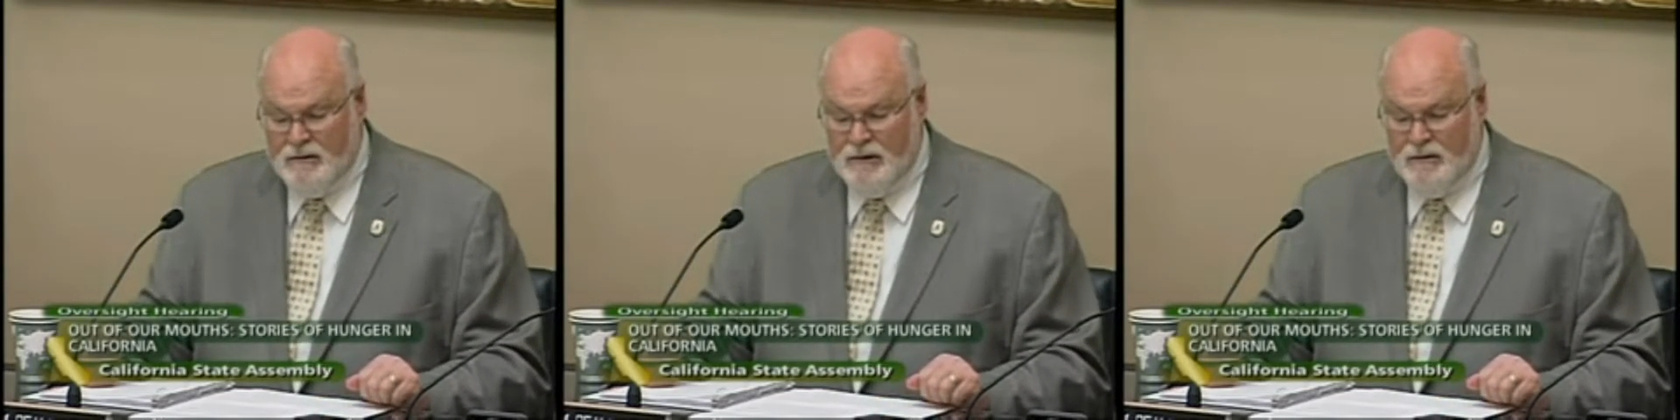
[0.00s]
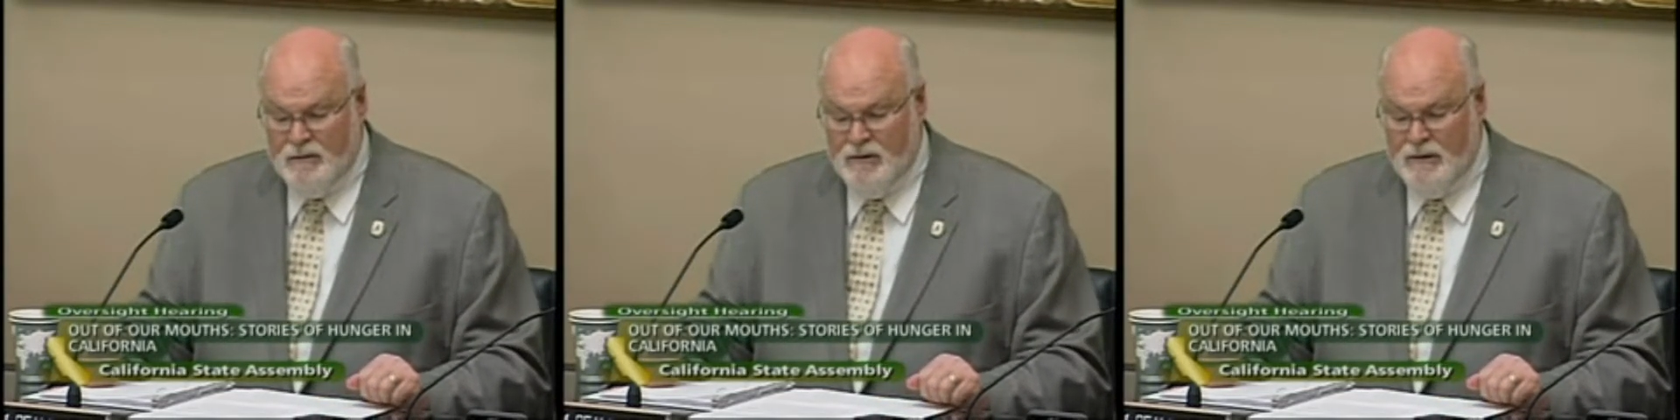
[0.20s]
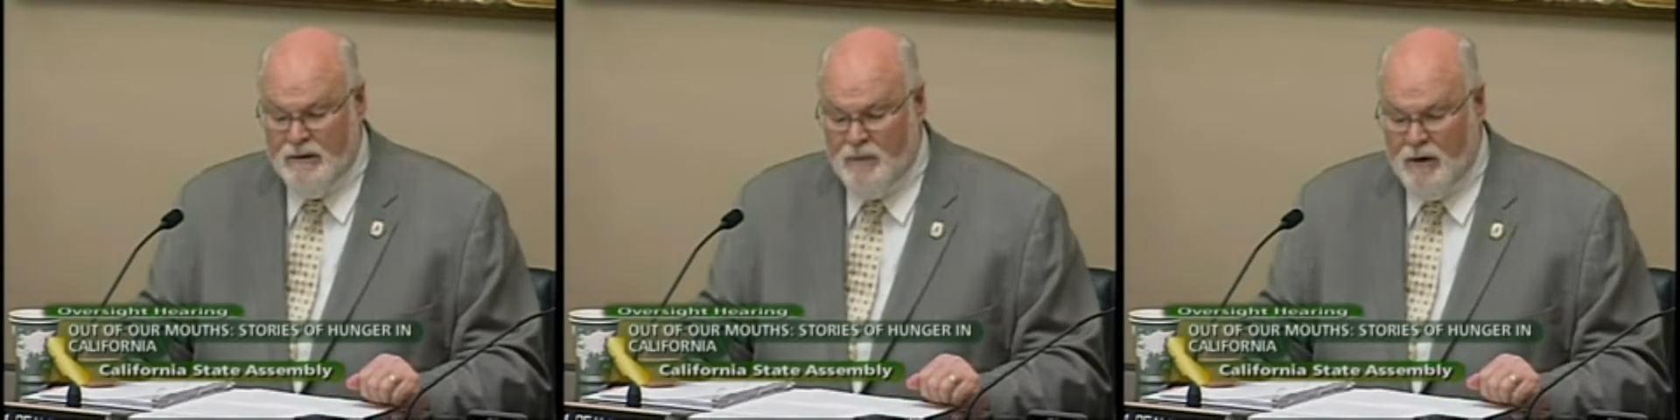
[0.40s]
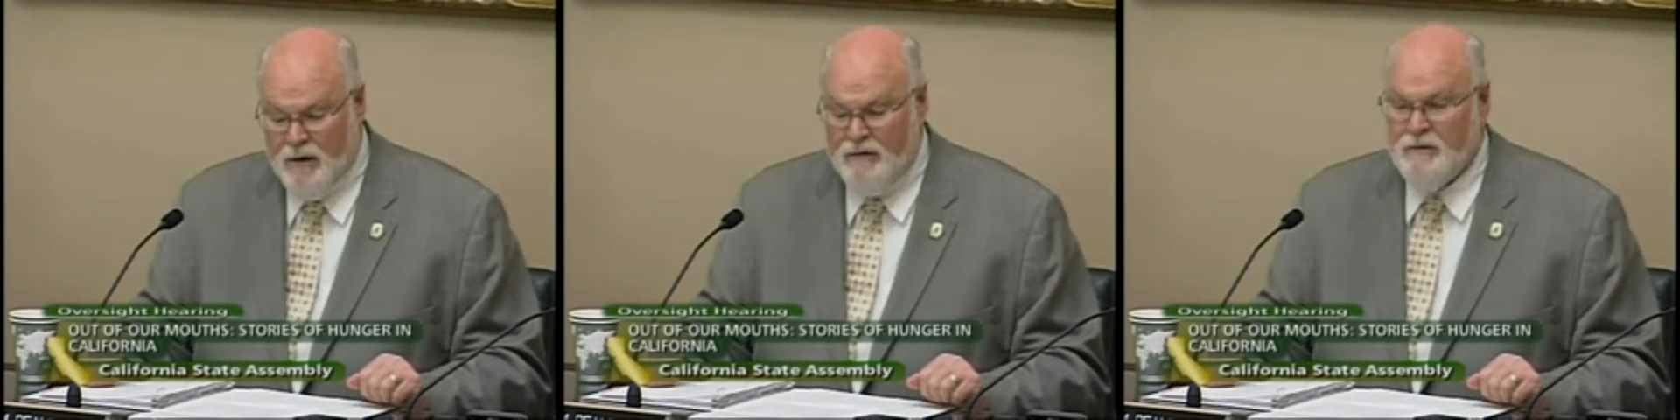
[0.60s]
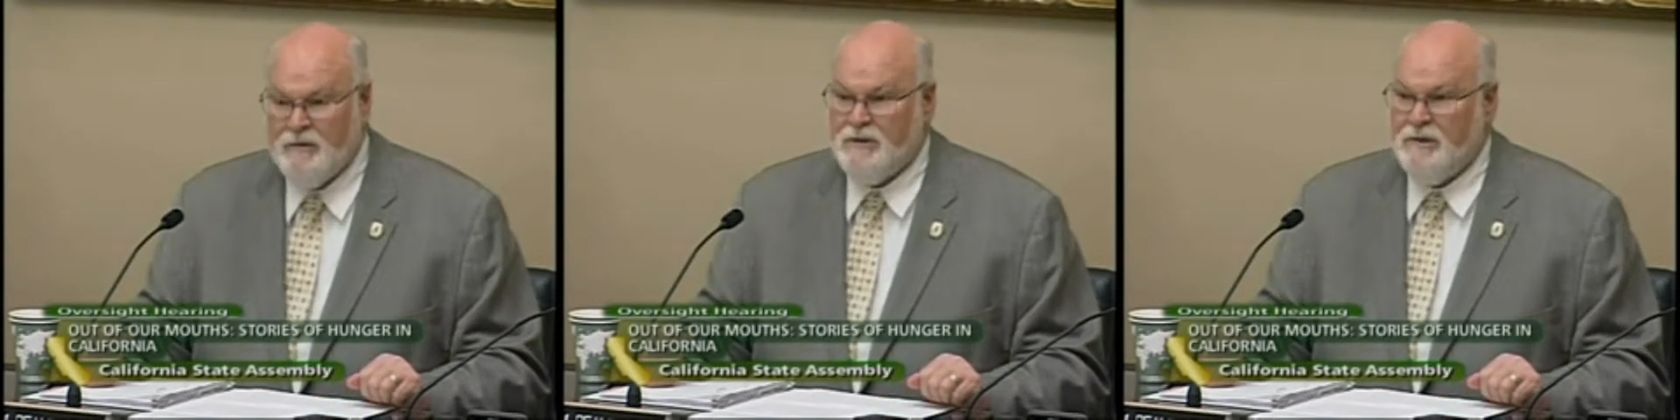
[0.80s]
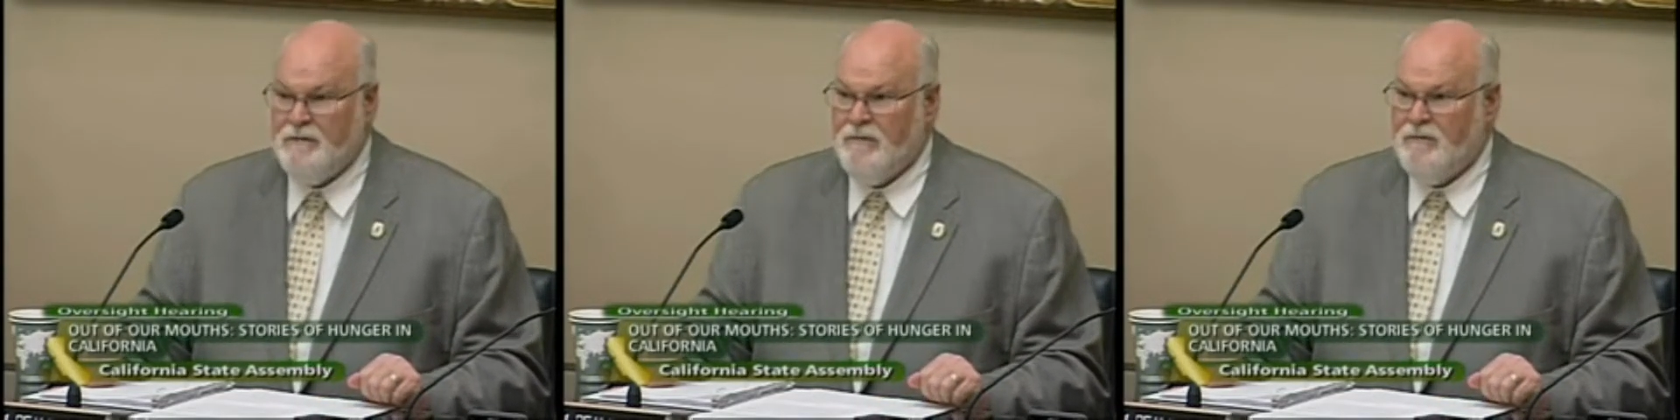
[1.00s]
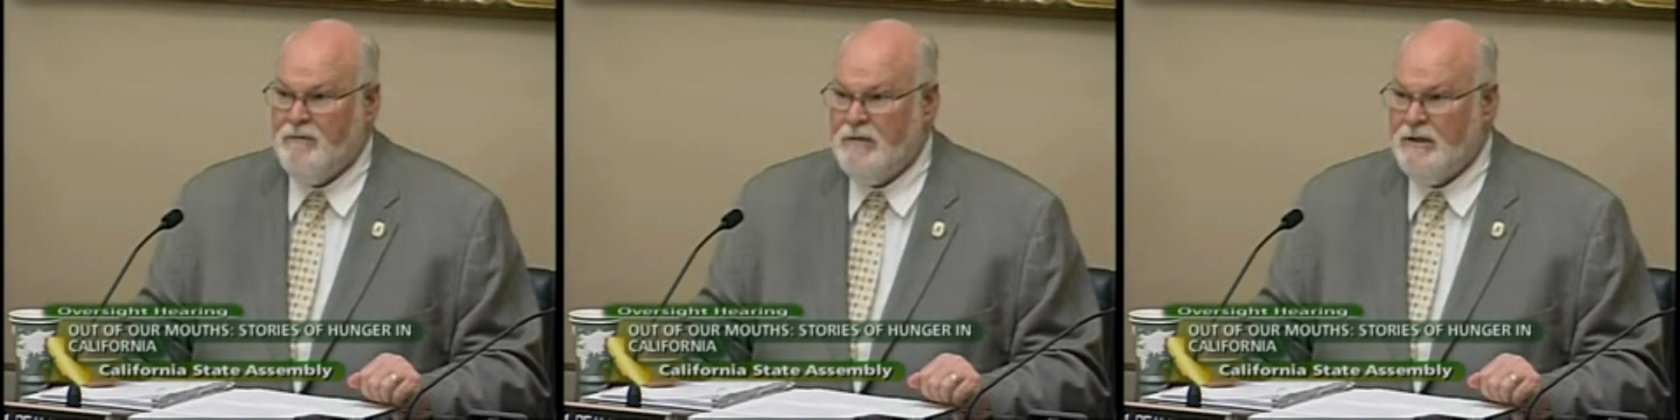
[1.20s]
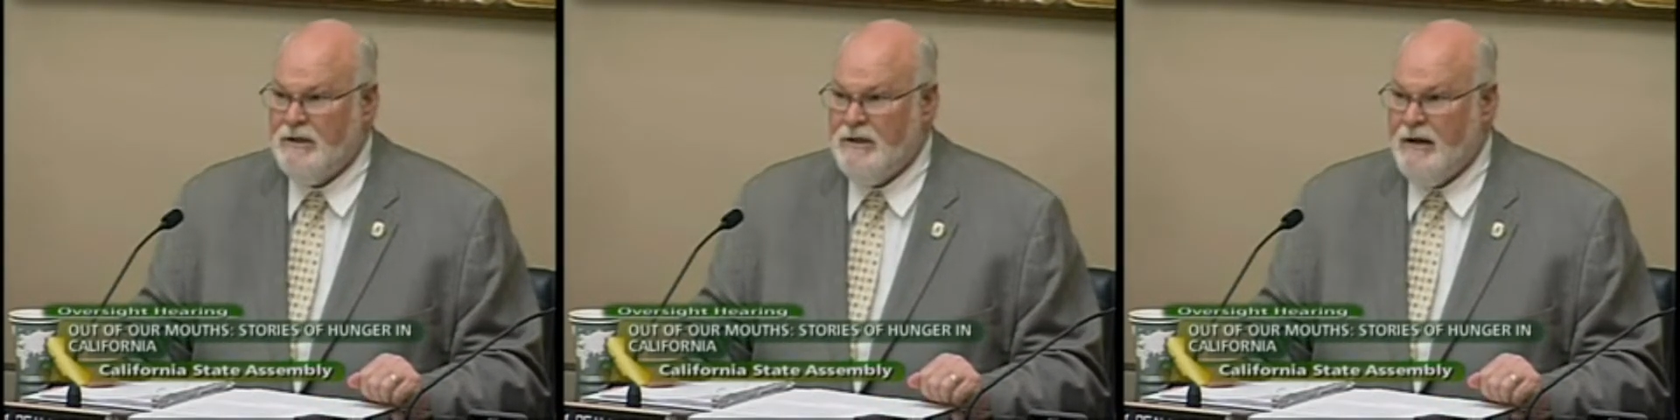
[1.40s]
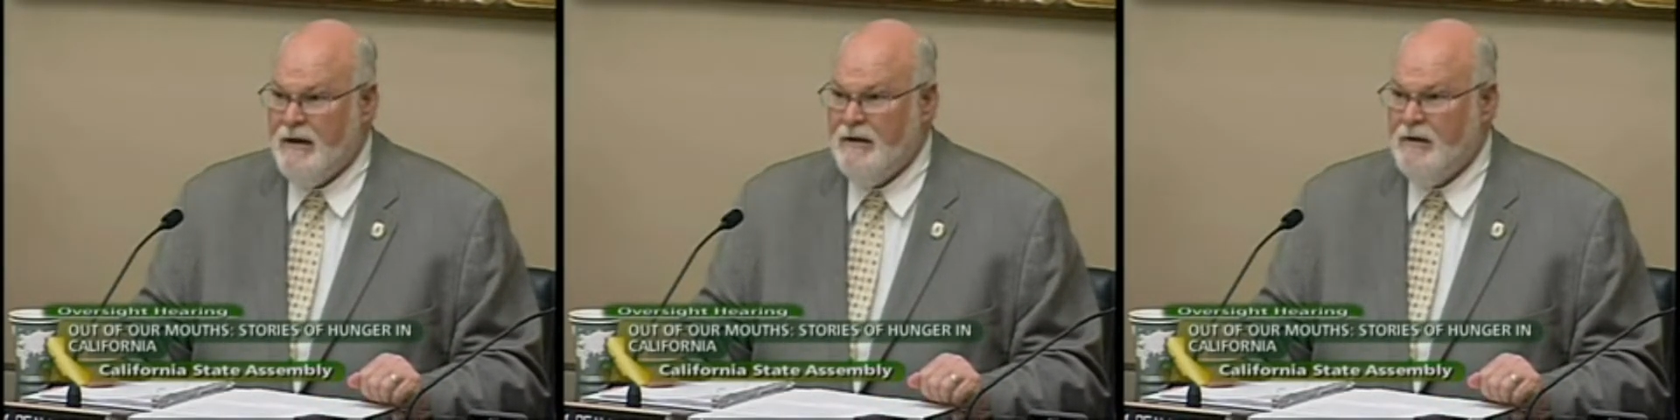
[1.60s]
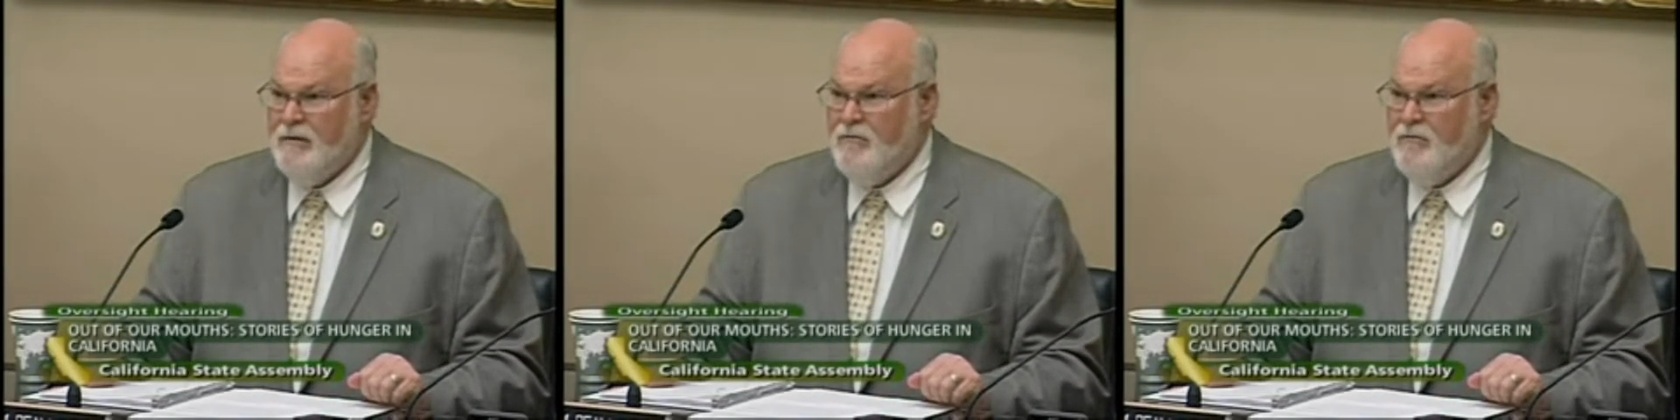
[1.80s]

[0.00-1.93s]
Community Partnership of Orange County.